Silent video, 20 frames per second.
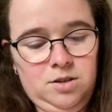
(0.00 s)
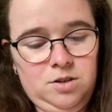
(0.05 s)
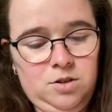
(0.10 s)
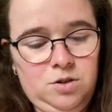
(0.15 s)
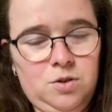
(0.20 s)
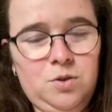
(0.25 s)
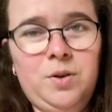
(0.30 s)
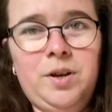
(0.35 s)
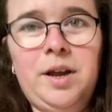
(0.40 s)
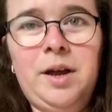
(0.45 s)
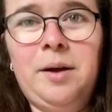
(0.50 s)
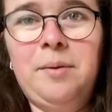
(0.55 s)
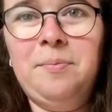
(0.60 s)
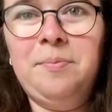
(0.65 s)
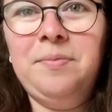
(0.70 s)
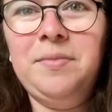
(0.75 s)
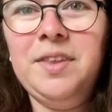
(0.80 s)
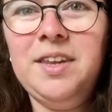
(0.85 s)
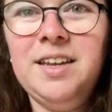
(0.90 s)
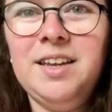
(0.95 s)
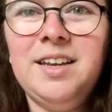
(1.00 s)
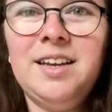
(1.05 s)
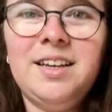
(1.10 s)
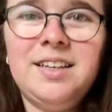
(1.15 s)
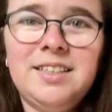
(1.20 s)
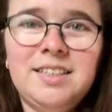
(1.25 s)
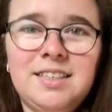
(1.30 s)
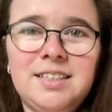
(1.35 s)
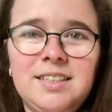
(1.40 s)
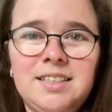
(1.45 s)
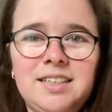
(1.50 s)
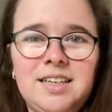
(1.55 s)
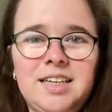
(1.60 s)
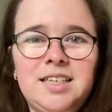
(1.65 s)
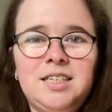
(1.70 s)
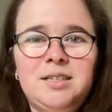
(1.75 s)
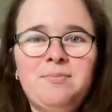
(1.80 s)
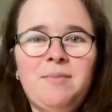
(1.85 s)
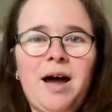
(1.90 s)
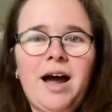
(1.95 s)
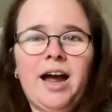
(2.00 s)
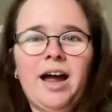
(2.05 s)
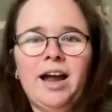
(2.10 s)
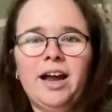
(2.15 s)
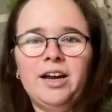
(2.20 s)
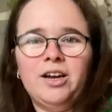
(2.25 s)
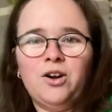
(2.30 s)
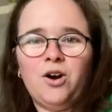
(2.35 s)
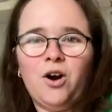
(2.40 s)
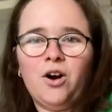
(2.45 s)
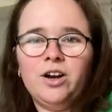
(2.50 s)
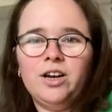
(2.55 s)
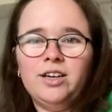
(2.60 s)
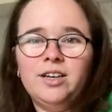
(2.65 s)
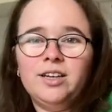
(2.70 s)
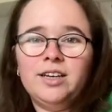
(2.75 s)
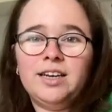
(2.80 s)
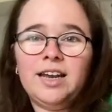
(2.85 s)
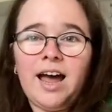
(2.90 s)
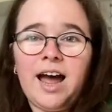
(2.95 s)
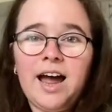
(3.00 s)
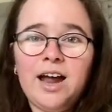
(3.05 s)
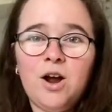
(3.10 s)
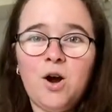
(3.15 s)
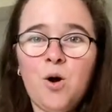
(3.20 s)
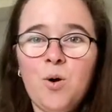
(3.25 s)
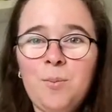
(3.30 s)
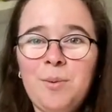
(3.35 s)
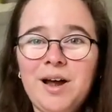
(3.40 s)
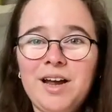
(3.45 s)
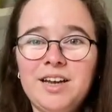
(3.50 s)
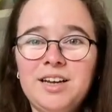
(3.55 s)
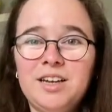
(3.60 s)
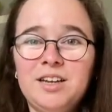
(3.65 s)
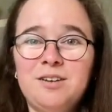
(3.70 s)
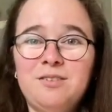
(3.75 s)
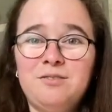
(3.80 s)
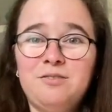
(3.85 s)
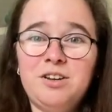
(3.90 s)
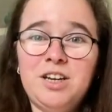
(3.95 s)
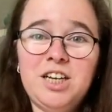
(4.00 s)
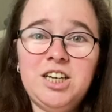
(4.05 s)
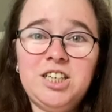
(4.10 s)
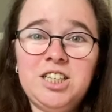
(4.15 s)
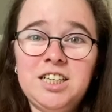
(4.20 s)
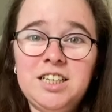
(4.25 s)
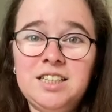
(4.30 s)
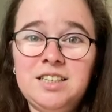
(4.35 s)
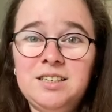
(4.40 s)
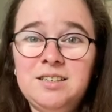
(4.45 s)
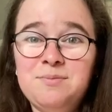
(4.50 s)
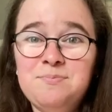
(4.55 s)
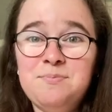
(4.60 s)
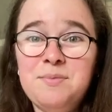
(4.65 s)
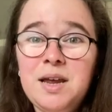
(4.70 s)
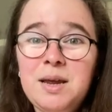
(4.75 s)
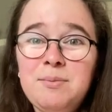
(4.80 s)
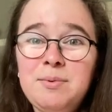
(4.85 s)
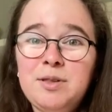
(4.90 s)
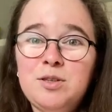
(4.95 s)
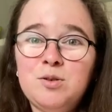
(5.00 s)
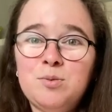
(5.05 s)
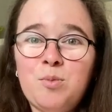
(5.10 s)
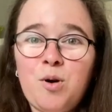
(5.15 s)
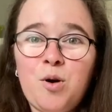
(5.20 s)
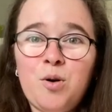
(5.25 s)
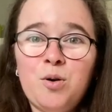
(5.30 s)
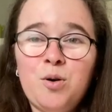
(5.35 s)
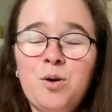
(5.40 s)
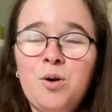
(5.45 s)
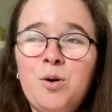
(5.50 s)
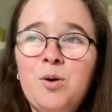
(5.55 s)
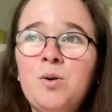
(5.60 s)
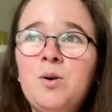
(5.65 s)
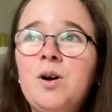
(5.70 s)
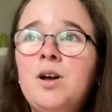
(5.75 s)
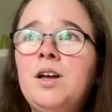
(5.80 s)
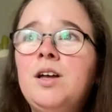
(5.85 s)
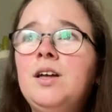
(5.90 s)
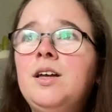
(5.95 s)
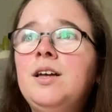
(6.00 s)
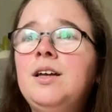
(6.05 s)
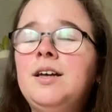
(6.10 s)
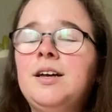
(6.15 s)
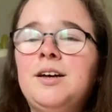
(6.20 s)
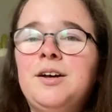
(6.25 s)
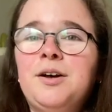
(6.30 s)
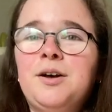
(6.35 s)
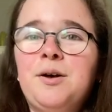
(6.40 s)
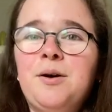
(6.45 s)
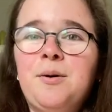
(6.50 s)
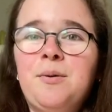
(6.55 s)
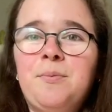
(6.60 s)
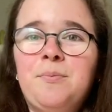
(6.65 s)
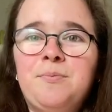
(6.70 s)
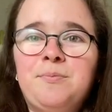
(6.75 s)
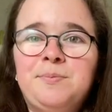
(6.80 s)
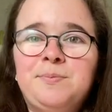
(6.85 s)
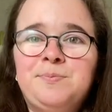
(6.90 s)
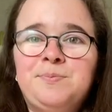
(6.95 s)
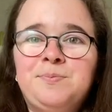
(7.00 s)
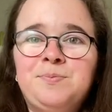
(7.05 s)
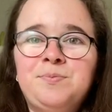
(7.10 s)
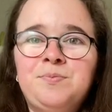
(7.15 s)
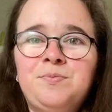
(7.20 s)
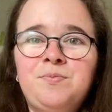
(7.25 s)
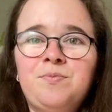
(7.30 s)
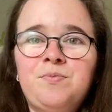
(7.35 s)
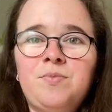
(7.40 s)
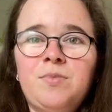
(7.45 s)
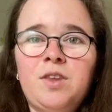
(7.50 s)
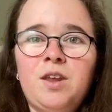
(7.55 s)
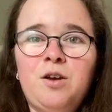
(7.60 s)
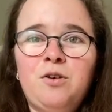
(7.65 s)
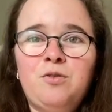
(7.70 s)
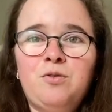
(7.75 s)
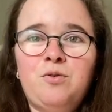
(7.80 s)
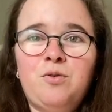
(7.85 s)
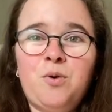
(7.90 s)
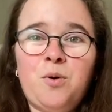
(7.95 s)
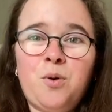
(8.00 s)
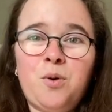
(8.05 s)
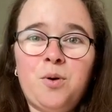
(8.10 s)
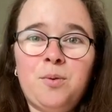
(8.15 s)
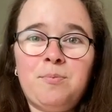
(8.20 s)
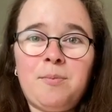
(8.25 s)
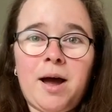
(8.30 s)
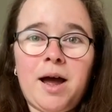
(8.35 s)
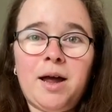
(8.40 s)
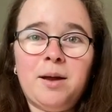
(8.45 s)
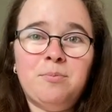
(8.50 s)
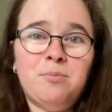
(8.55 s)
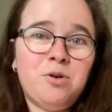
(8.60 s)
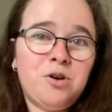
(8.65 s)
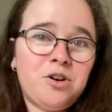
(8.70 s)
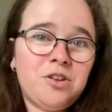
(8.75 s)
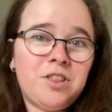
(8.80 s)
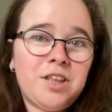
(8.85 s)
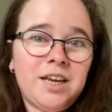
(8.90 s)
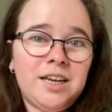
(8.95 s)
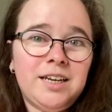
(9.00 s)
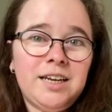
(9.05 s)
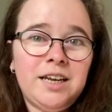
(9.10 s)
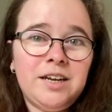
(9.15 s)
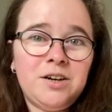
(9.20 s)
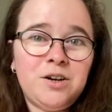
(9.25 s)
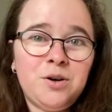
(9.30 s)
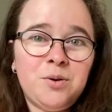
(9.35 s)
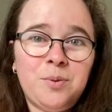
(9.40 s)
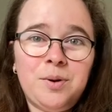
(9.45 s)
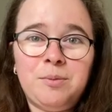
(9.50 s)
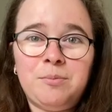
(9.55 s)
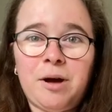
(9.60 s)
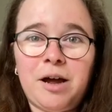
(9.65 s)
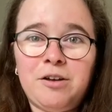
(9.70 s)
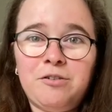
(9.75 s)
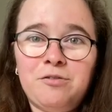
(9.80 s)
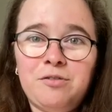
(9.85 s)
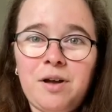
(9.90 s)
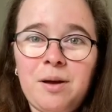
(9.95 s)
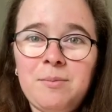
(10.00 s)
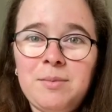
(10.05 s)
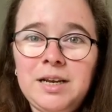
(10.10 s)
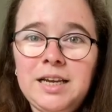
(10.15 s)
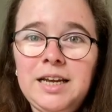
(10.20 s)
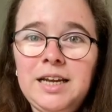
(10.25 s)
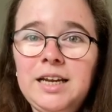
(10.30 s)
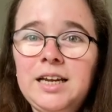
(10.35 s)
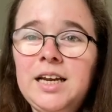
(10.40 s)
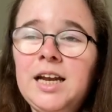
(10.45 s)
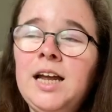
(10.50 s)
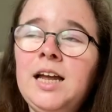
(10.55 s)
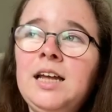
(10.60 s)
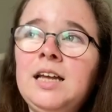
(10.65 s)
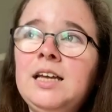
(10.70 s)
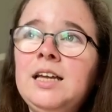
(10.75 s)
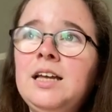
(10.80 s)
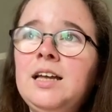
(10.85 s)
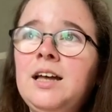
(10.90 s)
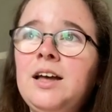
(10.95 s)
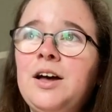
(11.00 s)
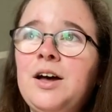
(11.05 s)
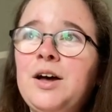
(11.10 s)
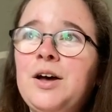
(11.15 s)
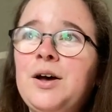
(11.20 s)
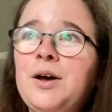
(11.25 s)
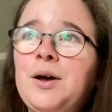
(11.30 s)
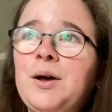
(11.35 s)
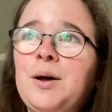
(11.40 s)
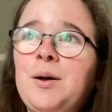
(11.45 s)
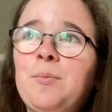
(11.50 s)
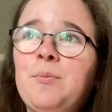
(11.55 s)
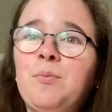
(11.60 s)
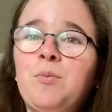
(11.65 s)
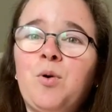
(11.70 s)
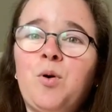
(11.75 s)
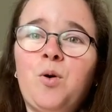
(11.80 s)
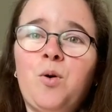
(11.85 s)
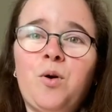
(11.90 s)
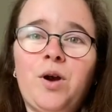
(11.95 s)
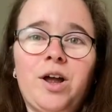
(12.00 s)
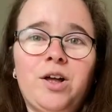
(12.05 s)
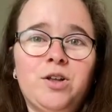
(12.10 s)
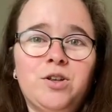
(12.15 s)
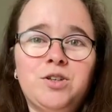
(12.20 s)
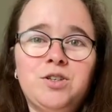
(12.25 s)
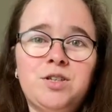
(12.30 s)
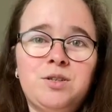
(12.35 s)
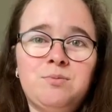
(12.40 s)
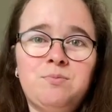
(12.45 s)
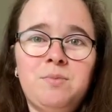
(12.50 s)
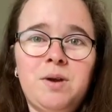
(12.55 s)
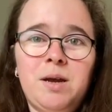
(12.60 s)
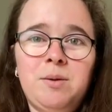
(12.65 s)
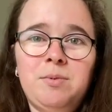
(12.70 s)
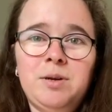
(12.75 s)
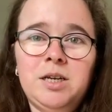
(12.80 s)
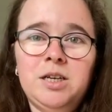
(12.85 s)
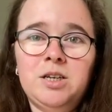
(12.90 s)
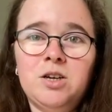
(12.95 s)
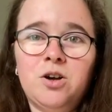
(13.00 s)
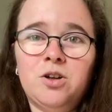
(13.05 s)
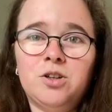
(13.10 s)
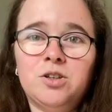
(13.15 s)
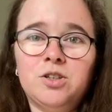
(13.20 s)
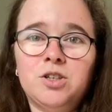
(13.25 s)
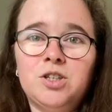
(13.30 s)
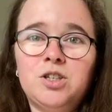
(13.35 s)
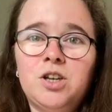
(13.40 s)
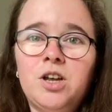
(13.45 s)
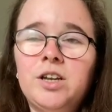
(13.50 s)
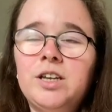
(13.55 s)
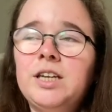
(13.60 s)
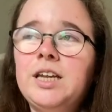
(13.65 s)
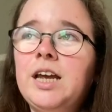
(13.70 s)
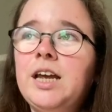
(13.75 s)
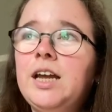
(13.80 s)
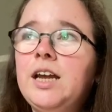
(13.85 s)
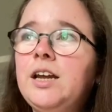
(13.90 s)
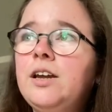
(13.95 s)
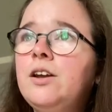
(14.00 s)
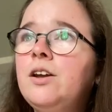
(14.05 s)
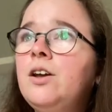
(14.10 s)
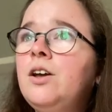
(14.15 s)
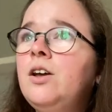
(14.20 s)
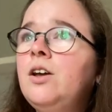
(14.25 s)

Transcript: So yeah, that's my cardigan. I hope I can finish it maybe tomorrow for my birthday dinner with my family, or else maybe on Sunday,